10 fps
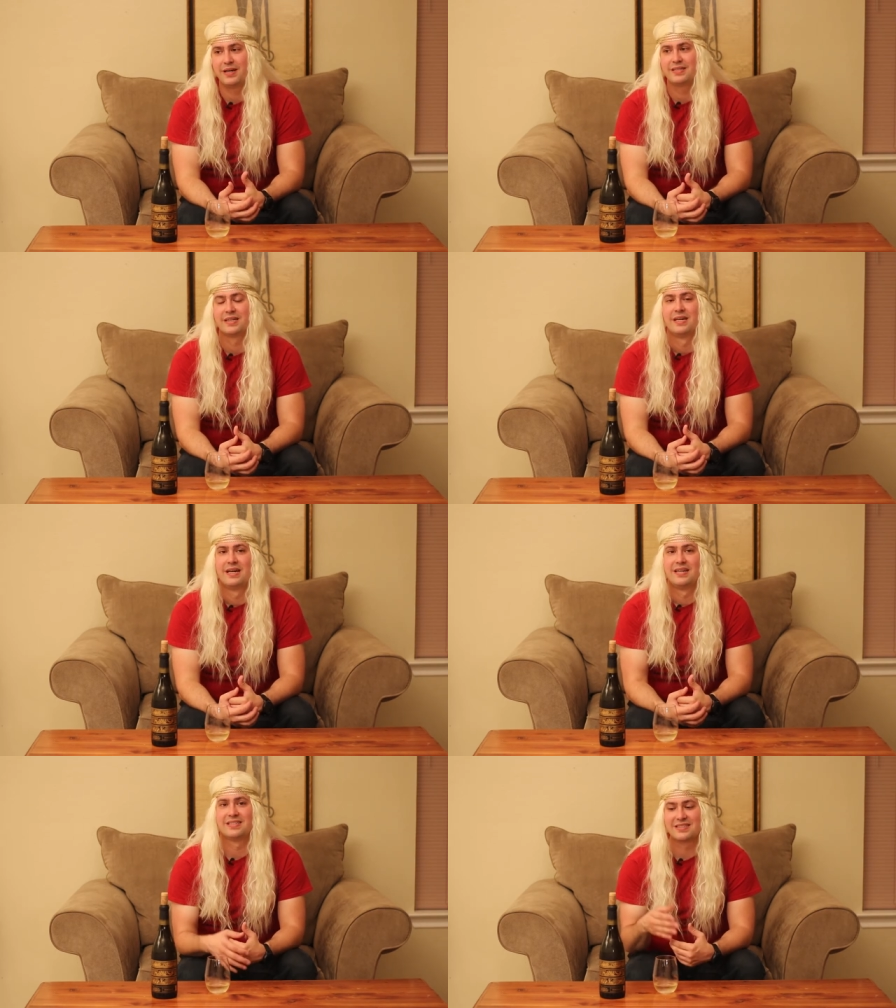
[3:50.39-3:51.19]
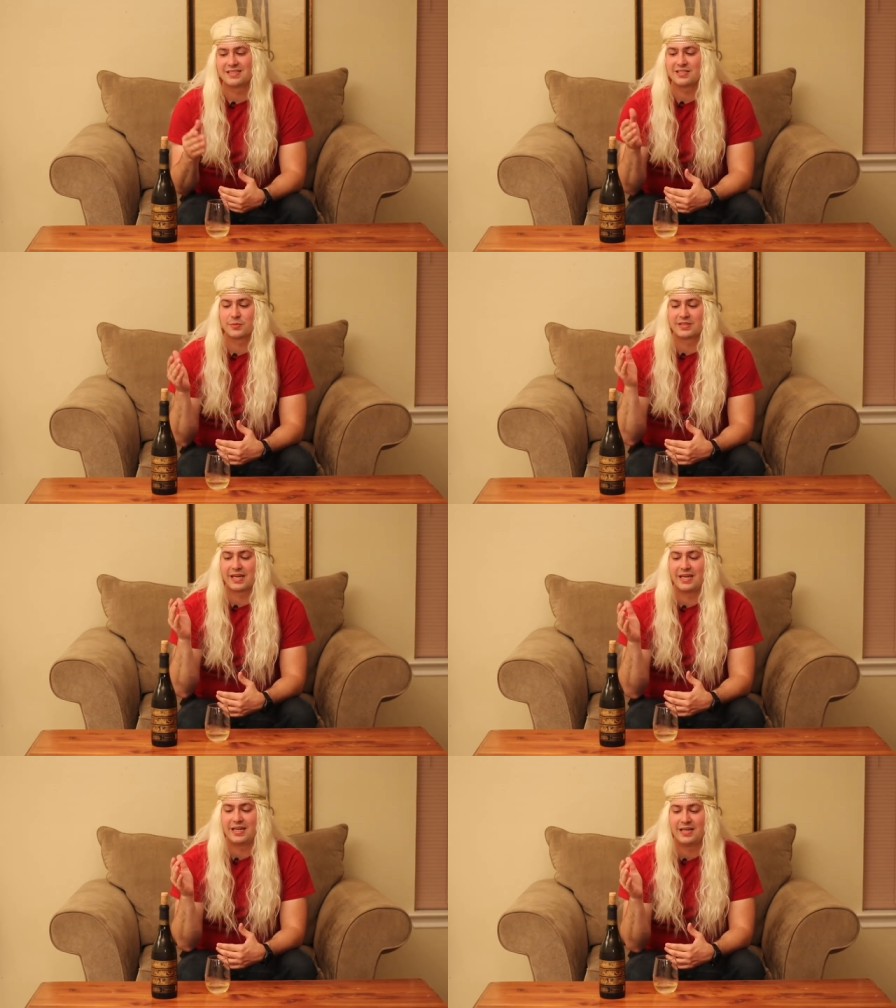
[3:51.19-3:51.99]
But since this
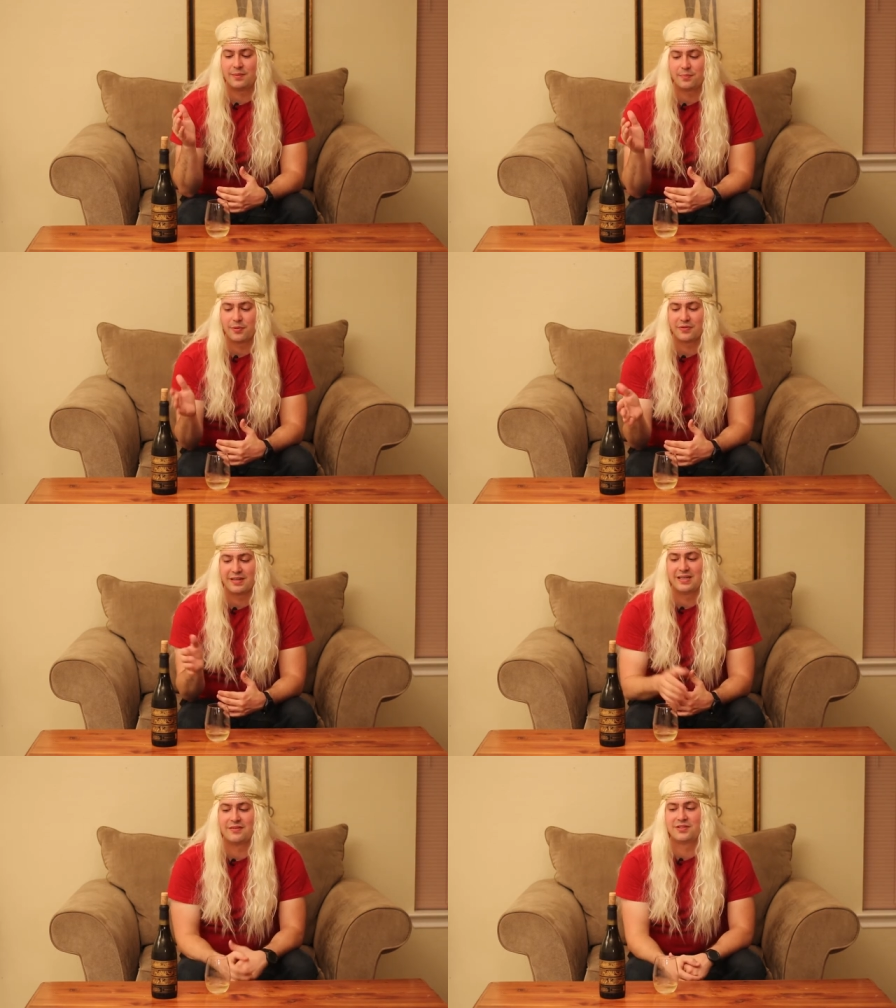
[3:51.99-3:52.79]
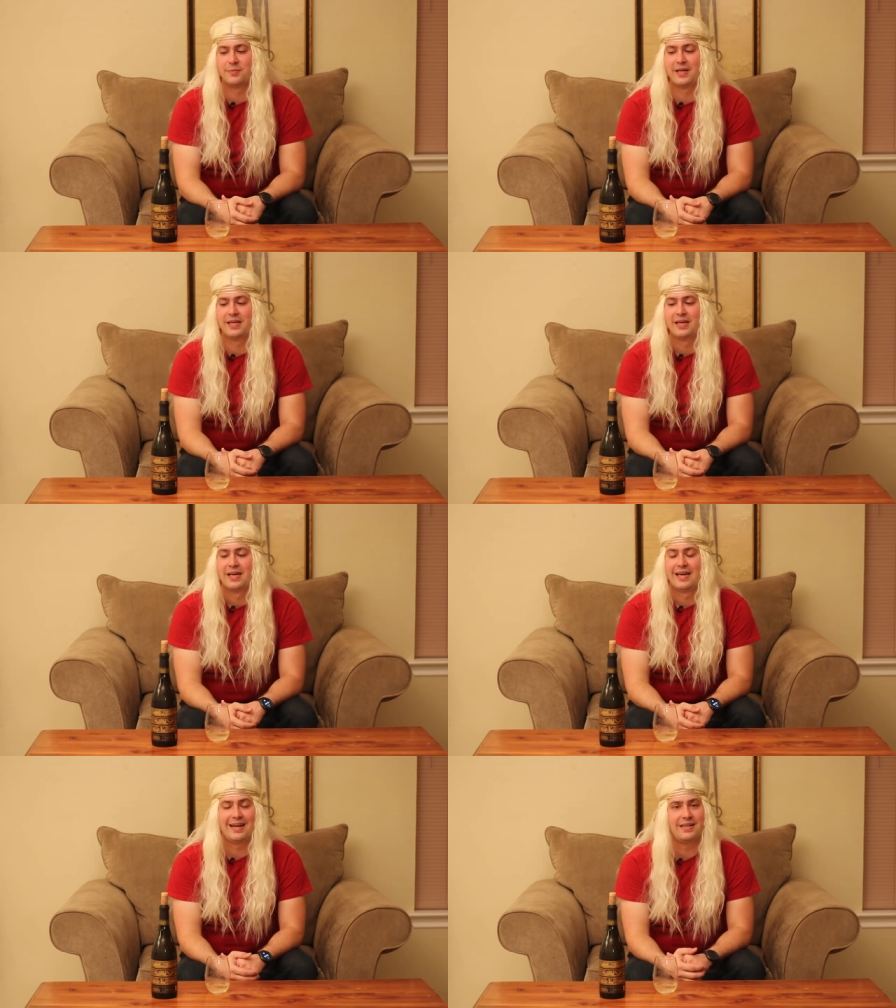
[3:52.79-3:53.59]
was a birthday gift to
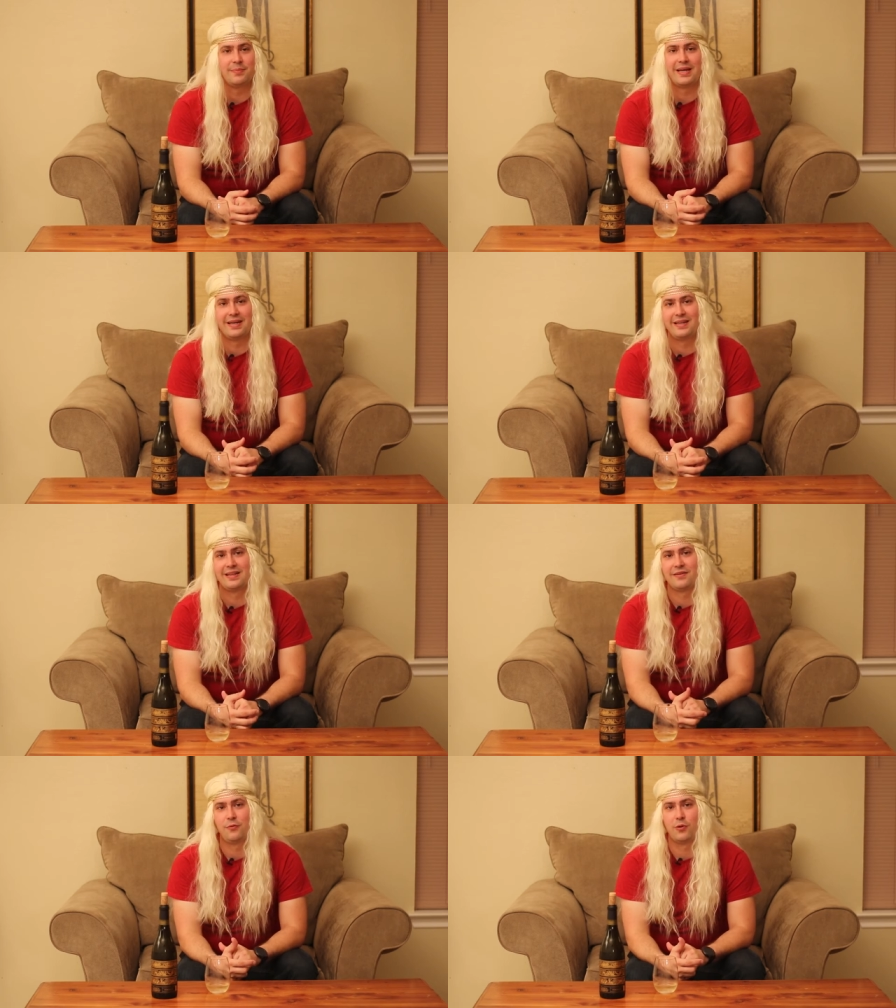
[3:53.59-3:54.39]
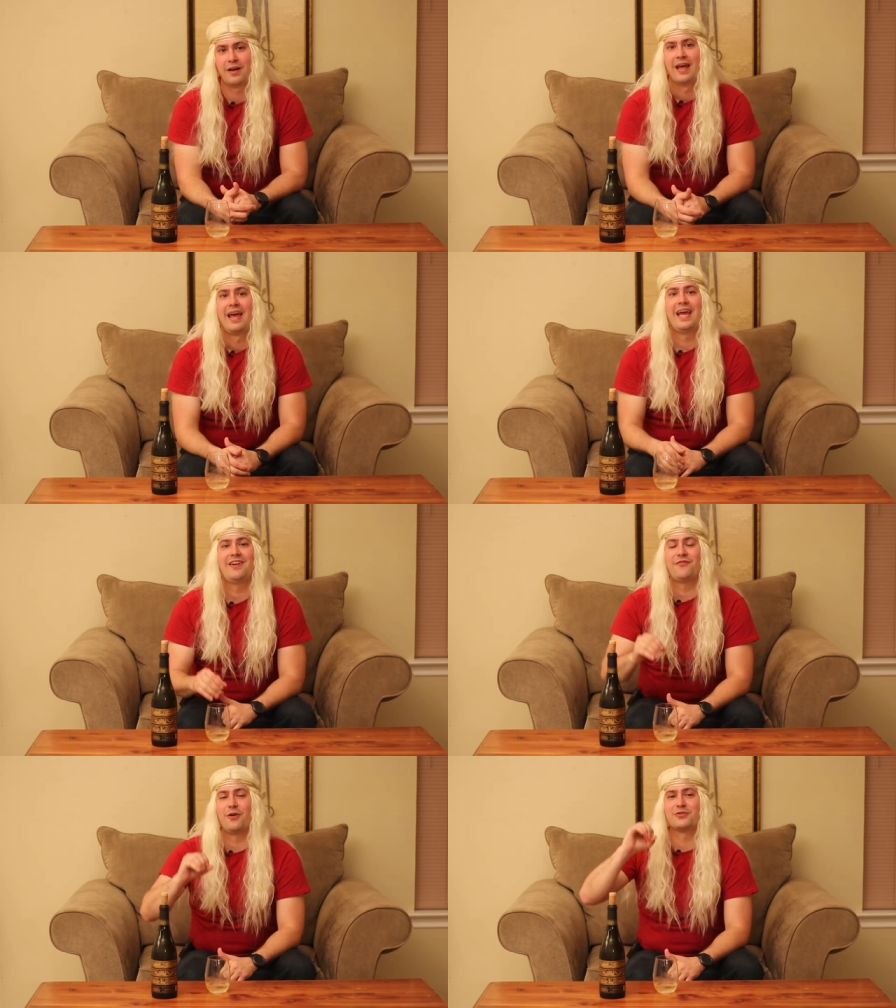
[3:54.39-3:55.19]
me, I didn't pay anything for it,
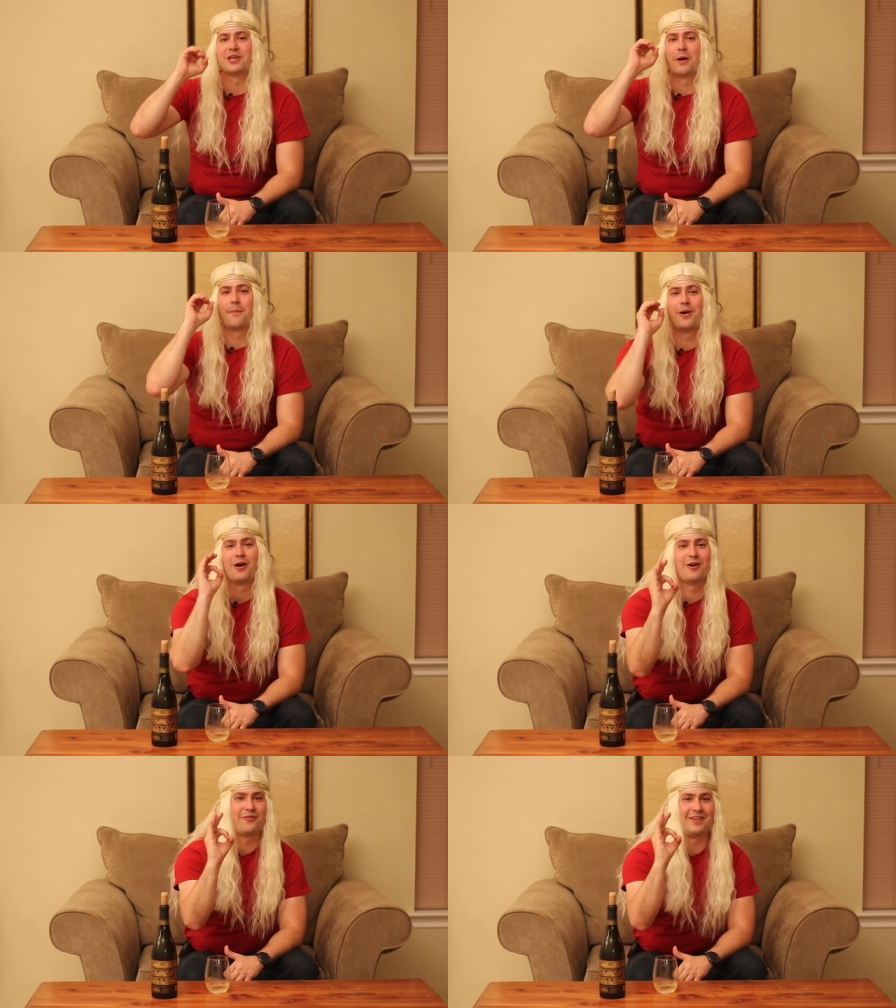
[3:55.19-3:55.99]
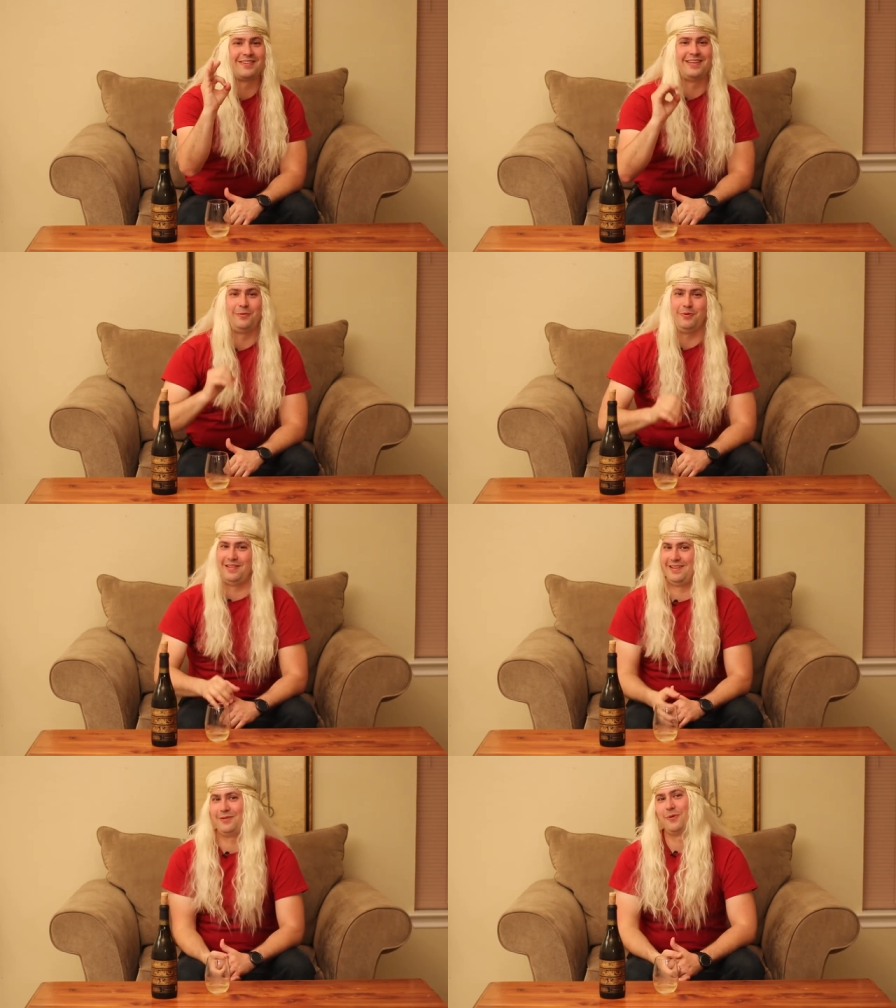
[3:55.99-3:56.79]
it falls perfectly
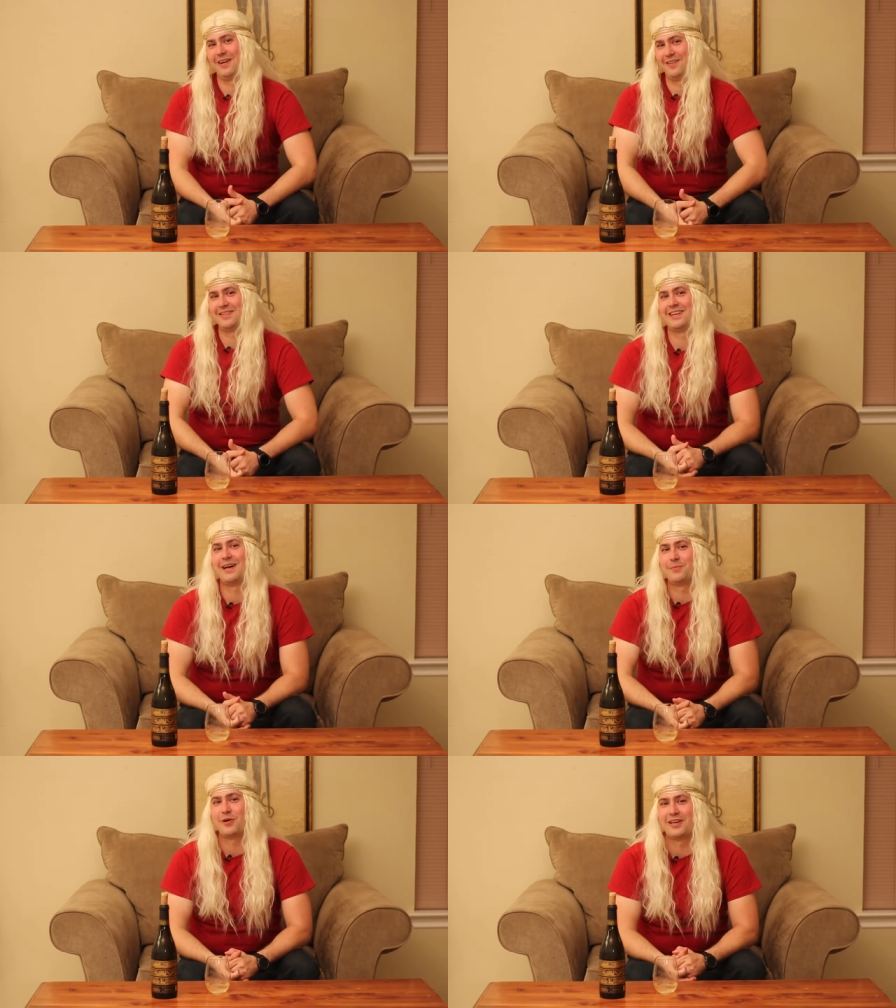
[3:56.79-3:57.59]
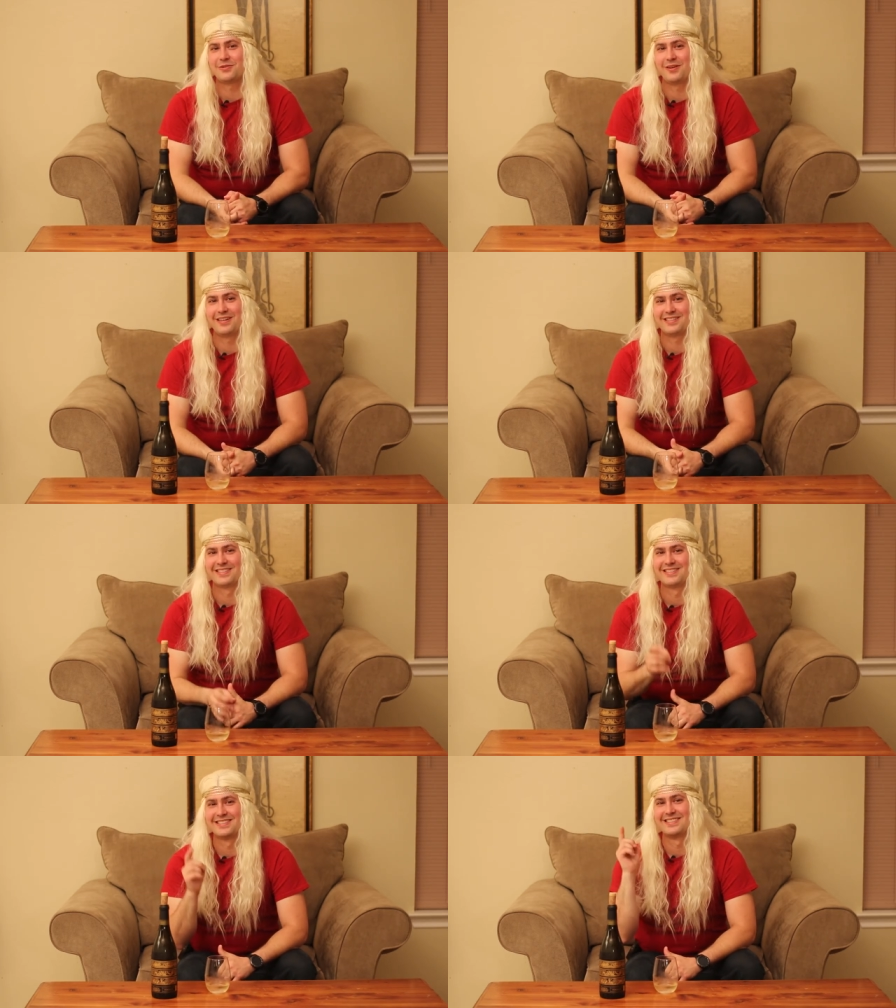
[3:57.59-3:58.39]
within the wine on the dime price range.